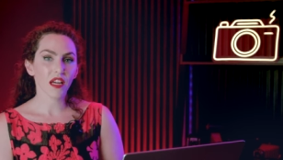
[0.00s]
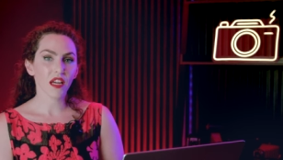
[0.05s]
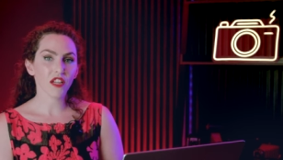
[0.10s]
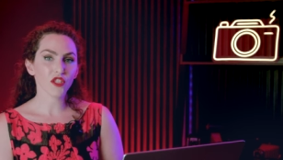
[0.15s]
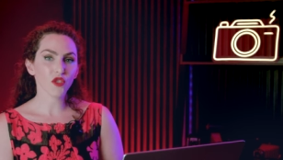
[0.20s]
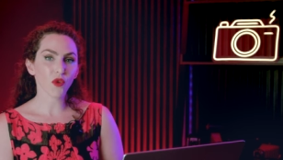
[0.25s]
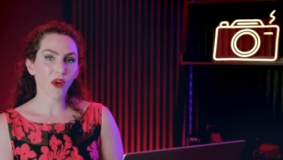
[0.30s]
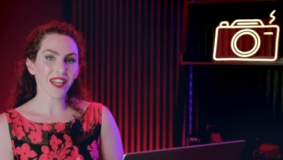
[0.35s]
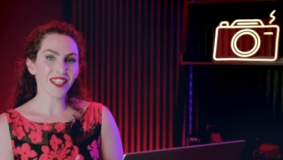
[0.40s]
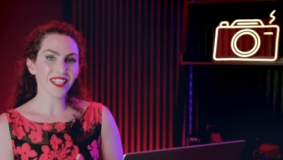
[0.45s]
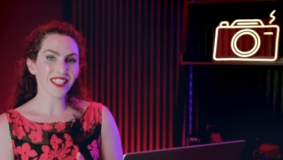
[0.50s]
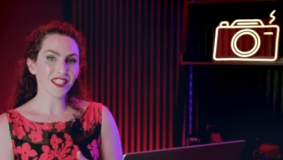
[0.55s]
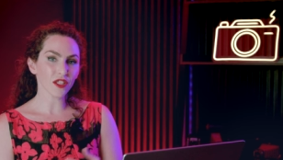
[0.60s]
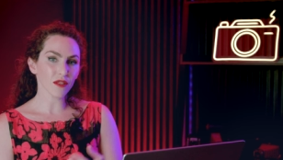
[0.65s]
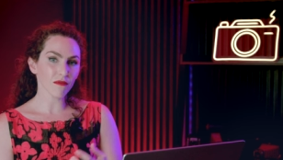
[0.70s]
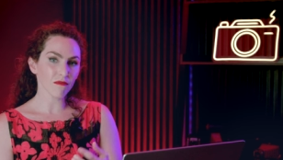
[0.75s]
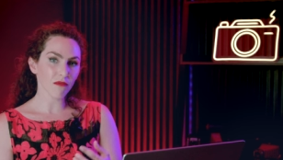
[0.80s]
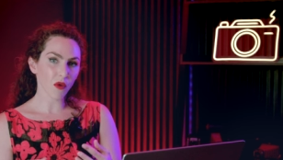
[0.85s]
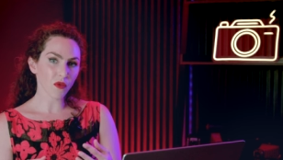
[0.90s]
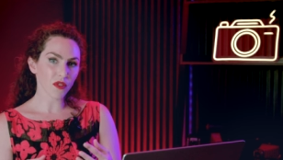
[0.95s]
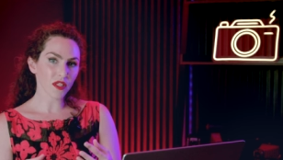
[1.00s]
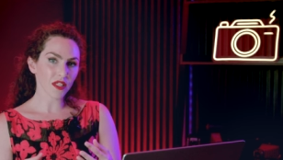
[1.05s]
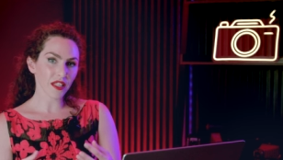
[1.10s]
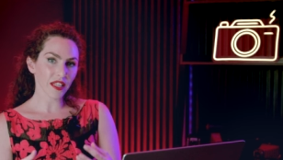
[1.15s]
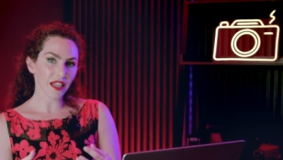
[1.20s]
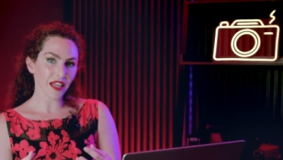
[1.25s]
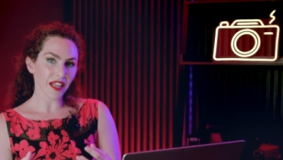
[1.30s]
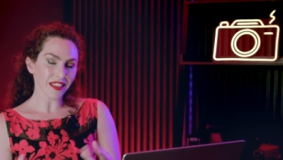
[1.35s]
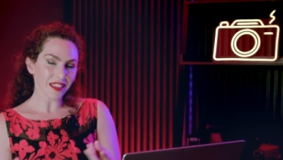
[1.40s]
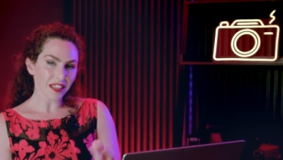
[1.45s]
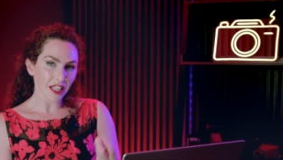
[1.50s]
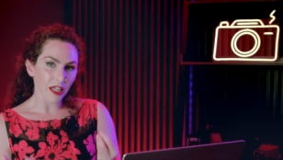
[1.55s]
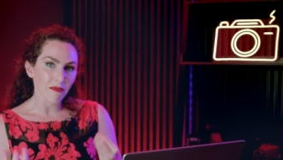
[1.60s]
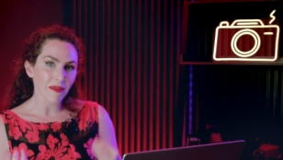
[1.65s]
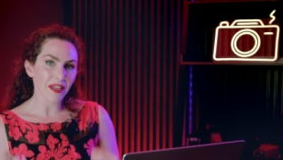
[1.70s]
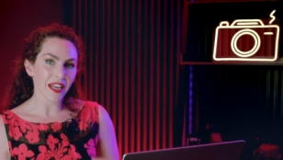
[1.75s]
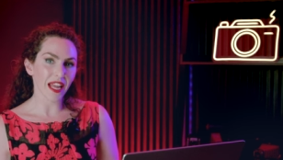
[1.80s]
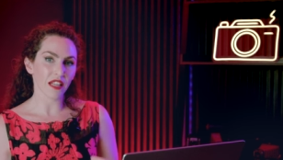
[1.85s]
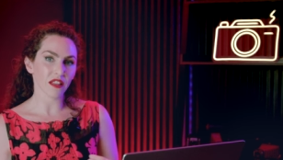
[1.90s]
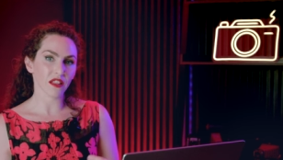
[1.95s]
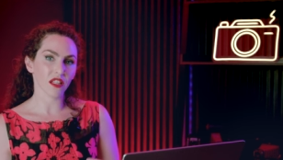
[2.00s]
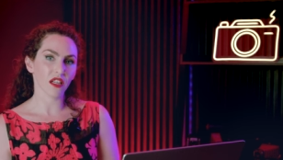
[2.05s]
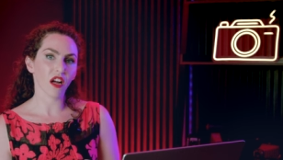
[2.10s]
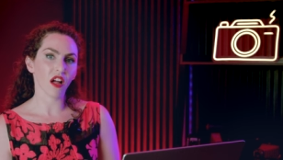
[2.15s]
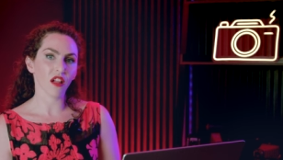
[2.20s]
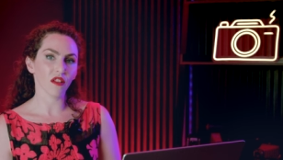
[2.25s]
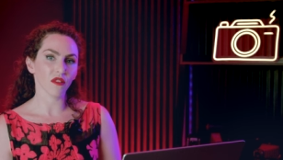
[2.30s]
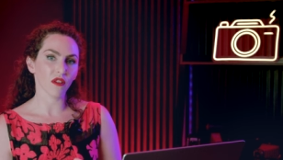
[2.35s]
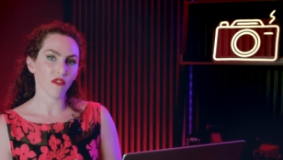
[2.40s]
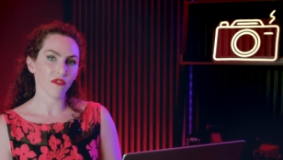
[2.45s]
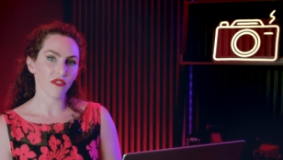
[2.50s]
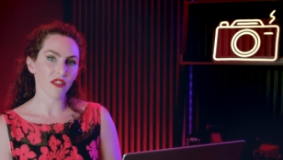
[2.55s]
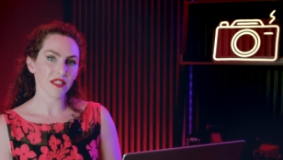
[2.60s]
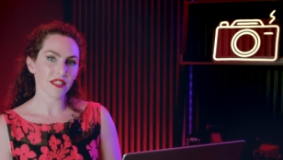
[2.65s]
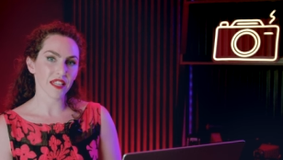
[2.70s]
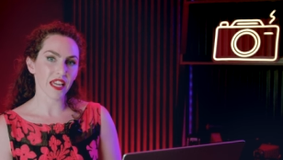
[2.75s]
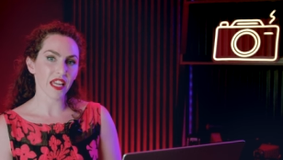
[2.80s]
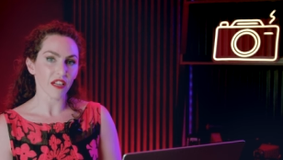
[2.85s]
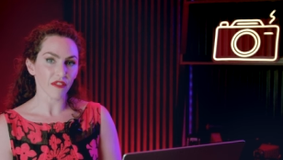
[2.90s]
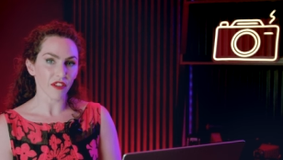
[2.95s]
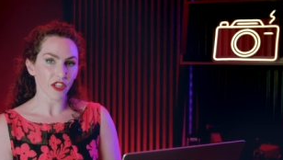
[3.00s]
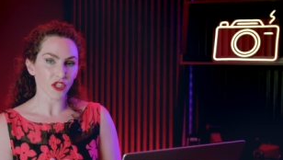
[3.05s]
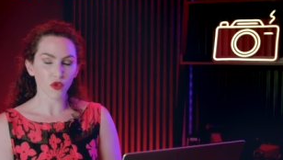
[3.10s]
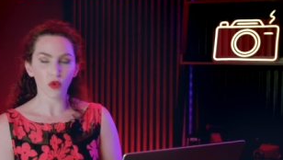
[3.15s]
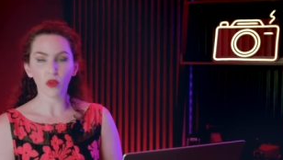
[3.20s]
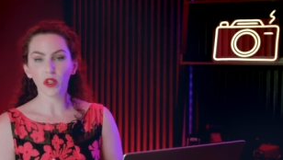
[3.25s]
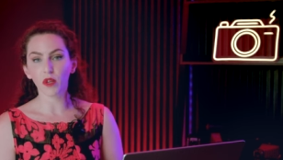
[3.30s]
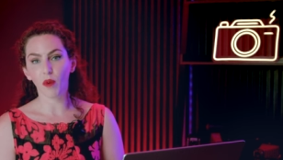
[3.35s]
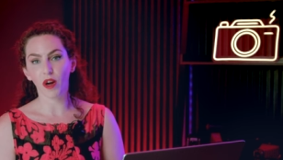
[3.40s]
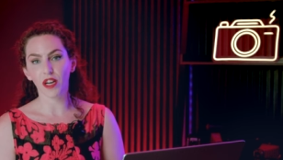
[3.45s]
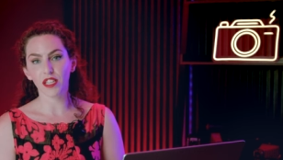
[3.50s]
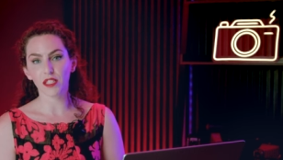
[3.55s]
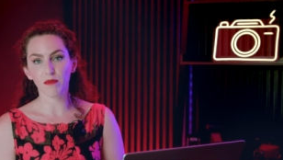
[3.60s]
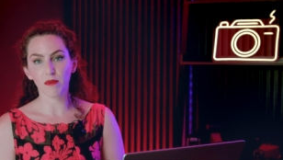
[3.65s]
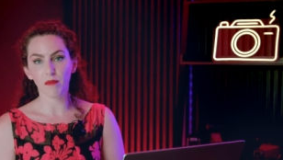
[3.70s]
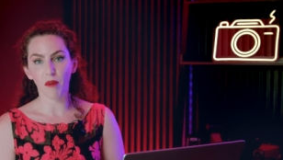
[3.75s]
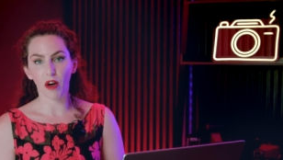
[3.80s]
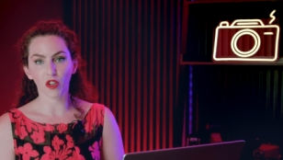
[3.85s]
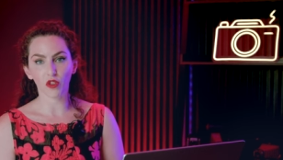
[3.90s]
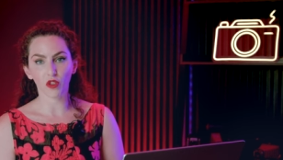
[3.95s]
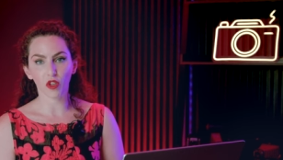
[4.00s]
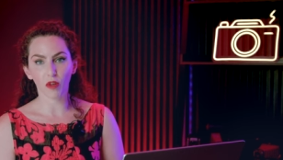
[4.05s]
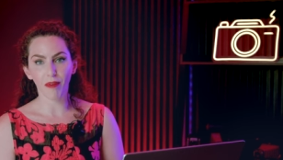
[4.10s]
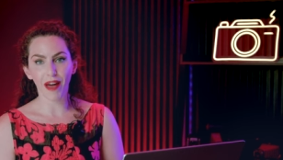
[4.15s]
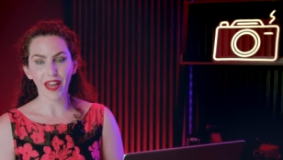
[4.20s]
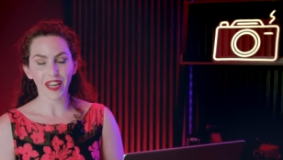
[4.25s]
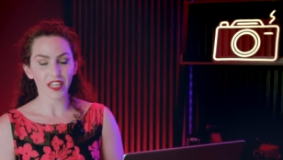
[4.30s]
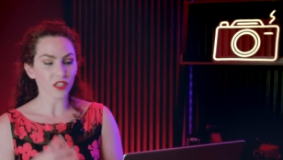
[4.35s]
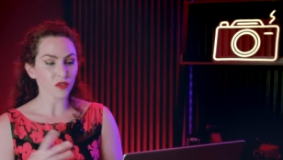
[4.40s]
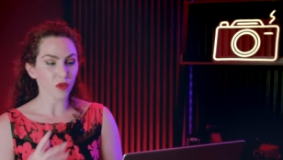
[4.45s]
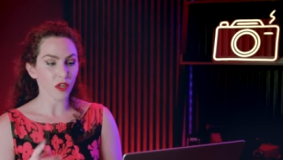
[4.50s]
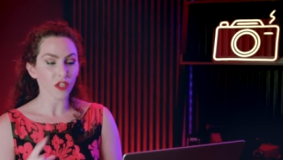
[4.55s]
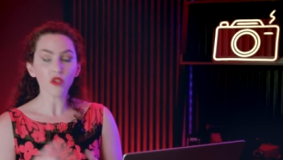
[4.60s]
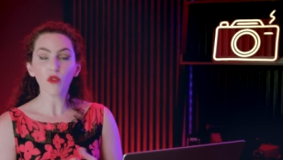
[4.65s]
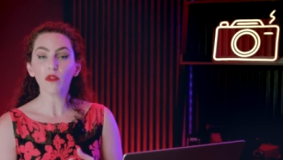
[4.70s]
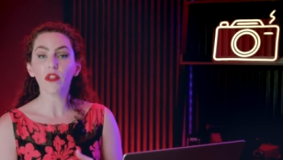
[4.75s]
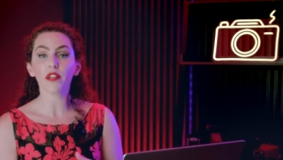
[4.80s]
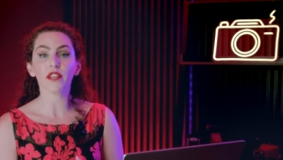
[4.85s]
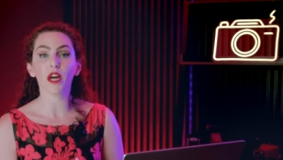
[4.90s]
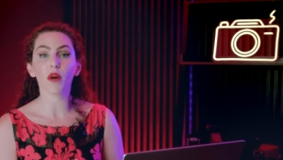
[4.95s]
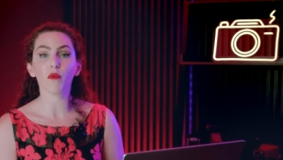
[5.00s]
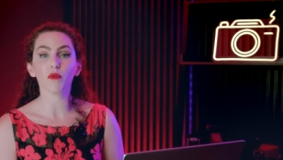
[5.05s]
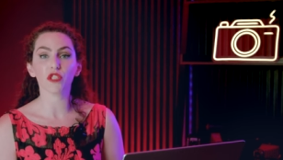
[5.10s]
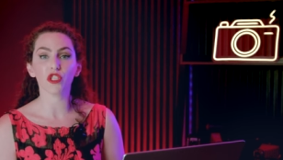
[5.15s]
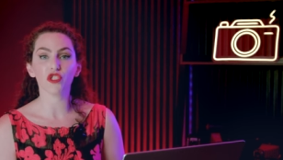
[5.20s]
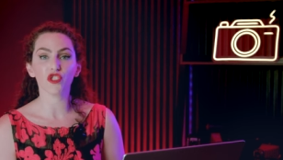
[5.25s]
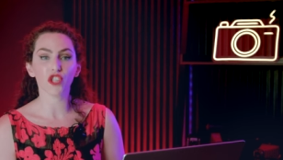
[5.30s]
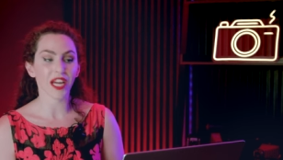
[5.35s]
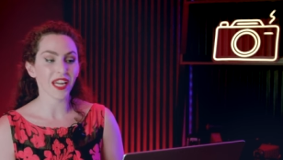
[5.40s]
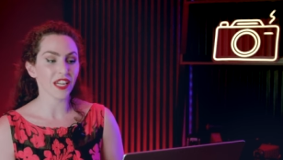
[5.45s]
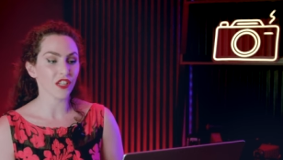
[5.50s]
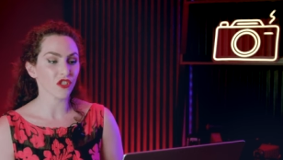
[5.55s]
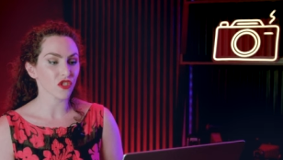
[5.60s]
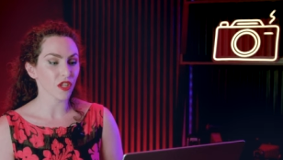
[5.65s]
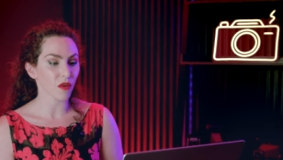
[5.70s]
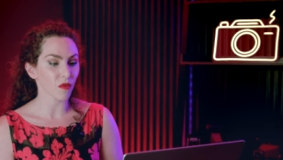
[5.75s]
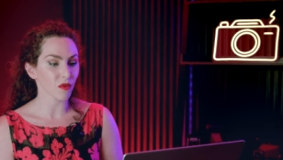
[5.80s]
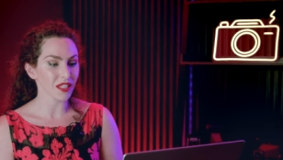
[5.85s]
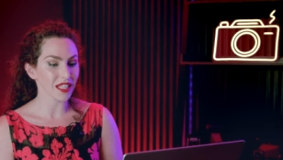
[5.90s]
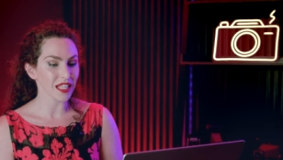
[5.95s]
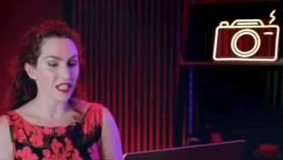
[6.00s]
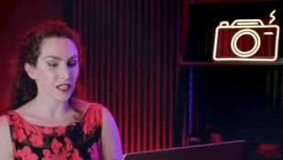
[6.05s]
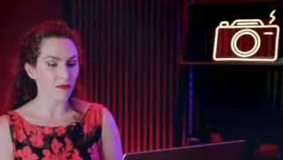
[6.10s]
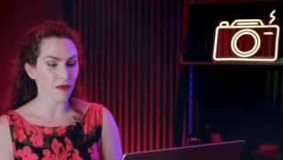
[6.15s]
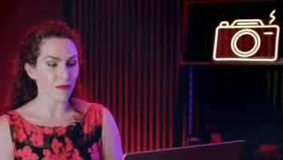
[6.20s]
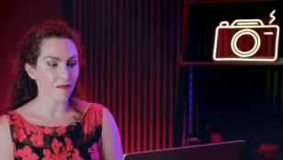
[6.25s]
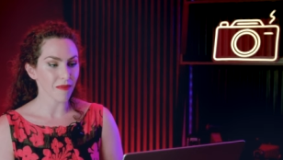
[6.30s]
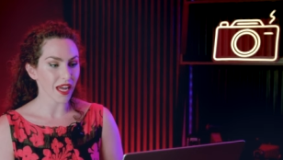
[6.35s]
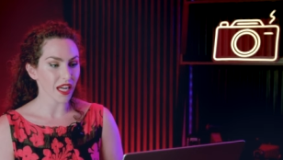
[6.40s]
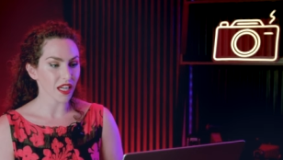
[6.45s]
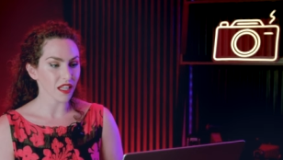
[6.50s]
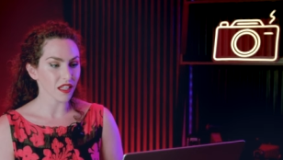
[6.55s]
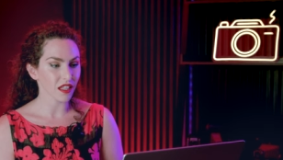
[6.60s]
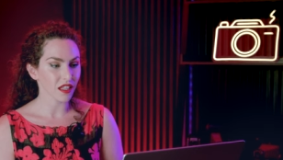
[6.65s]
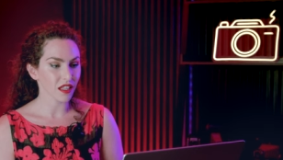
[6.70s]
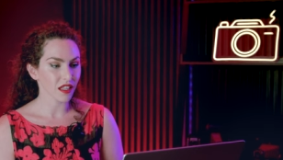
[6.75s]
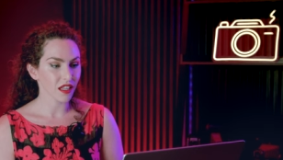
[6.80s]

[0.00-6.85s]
And so I need to mostly eliminate the color of the skin if I truly want it to be monochromatic. So I knew that that was a change that would need to be made.